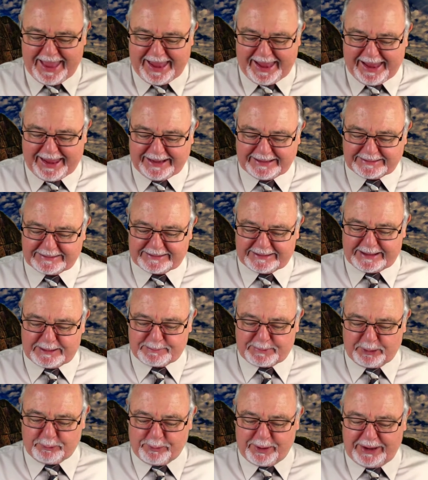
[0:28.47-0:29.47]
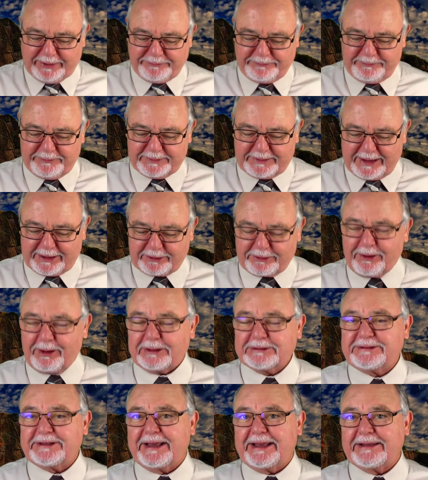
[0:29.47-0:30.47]
And uh, my wife got a
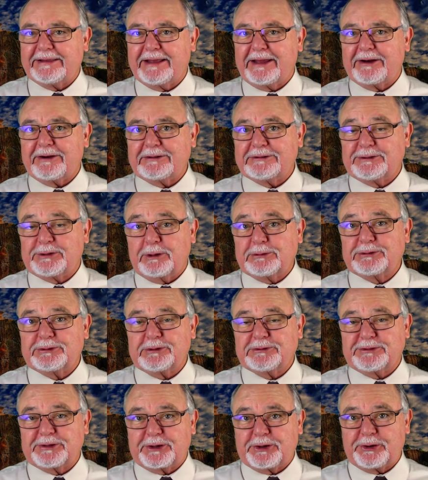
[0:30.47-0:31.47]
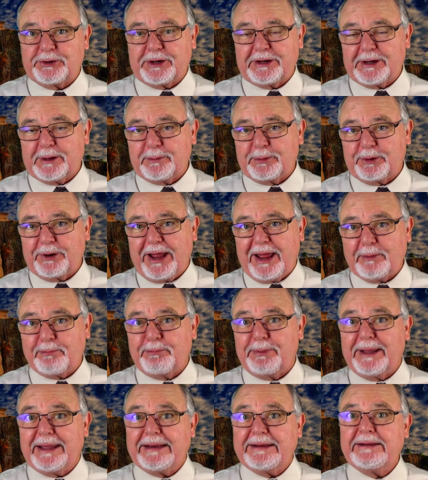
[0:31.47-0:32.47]
call saying that her Social Security number had
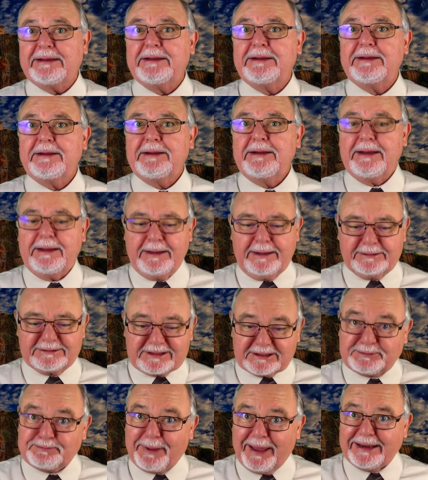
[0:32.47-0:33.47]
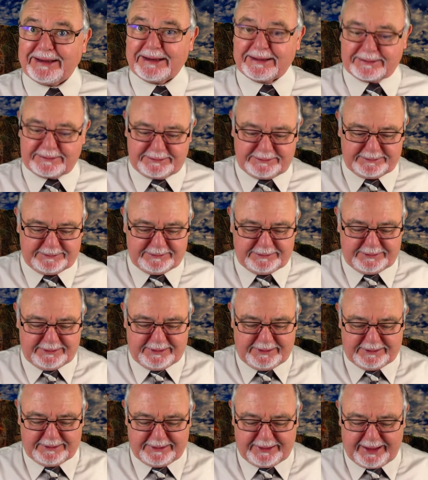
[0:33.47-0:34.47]
been suspended.
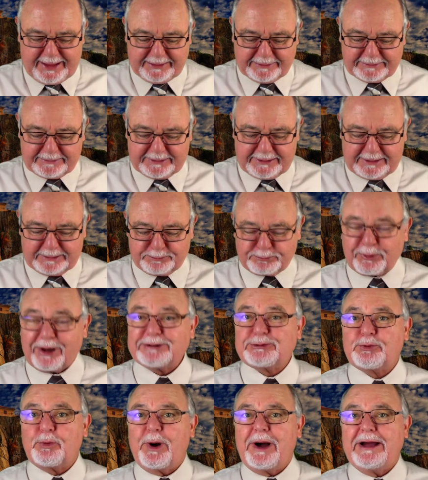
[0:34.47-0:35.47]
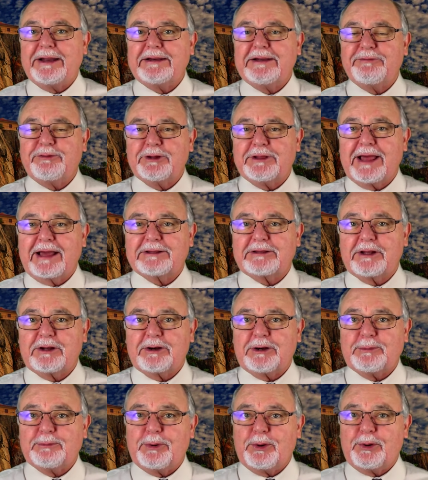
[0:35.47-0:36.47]
And uh, press one if you'd like to
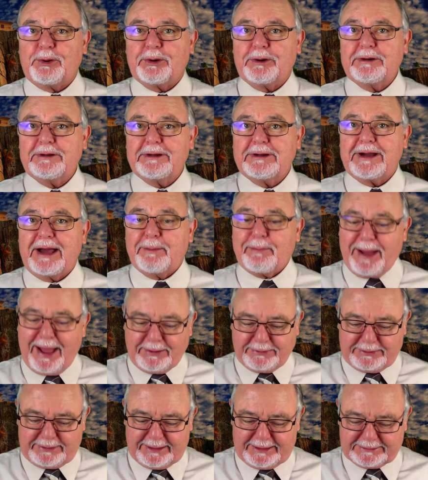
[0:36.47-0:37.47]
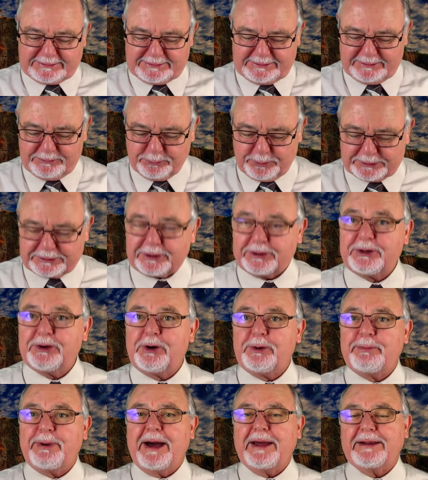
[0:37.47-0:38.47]
learn more about this, what to
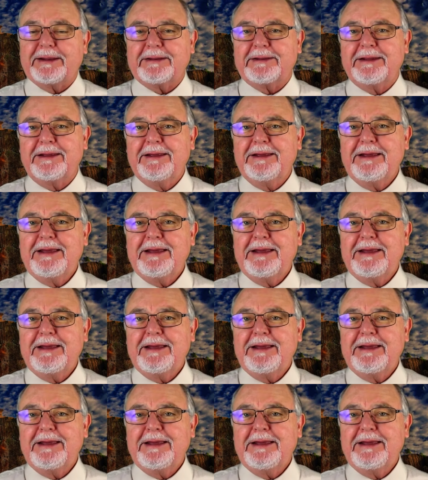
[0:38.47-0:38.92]
do about it.